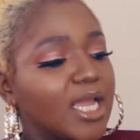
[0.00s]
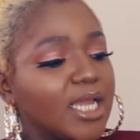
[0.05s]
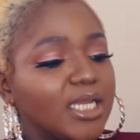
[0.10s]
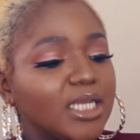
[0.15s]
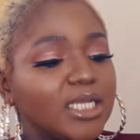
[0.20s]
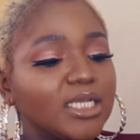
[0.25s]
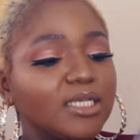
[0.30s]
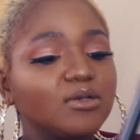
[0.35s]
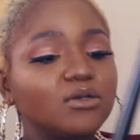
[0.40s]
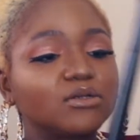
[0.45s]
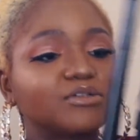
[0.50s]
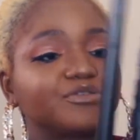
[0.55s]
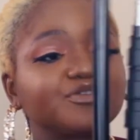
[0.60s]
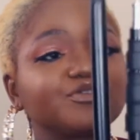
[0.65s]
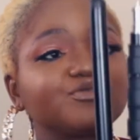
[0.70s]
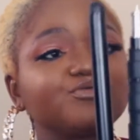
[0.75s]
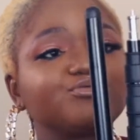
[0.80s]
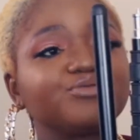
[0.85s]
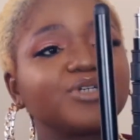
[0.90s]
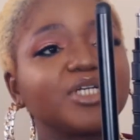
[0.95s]
It
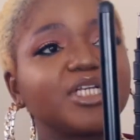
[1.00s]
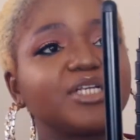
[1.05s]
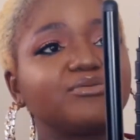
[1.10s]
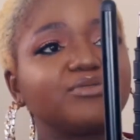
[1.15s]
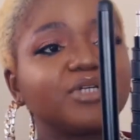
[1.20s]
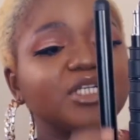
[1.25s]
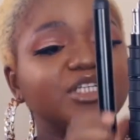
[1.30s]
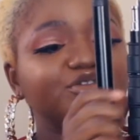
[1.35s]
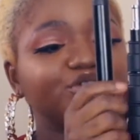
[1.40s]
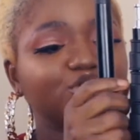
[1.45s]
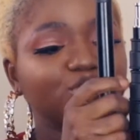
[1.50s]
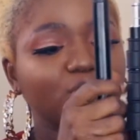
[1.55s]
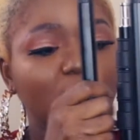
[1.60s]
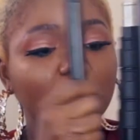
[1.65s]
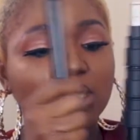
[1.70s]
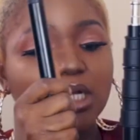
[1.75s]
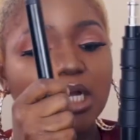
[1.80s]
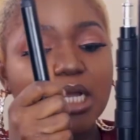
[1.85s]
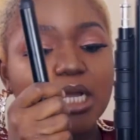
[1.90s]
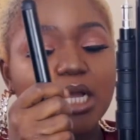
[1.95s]
looks really, really
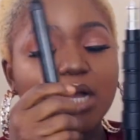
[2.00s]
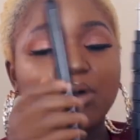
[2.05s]
strong.